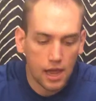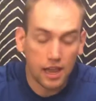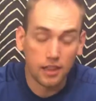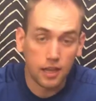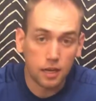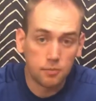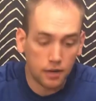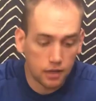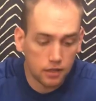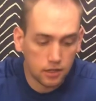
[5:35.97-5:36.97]
and like
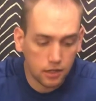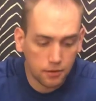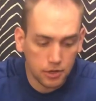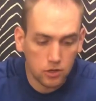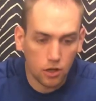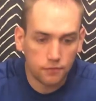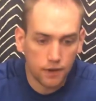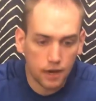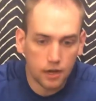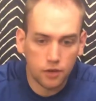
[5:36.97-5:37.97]
button to be
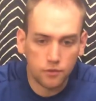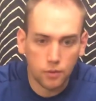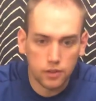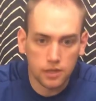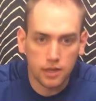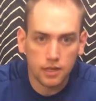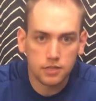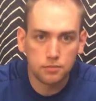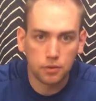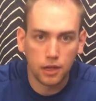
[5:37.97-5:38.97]
notified of when the
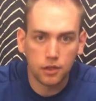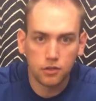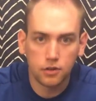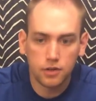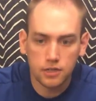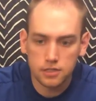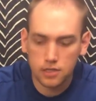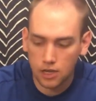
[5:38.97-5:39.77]
next playthrough is,